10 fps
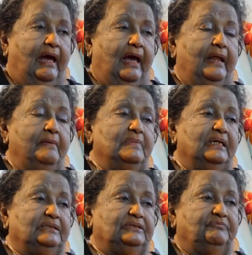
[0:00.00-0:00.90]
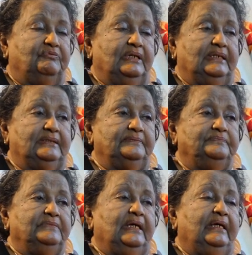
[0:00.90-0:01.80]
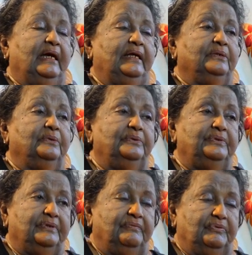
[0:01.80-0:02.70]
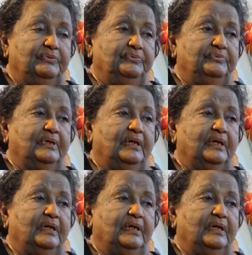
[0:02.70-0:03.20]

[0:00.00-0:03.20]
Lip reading: and mercifully he had good reviews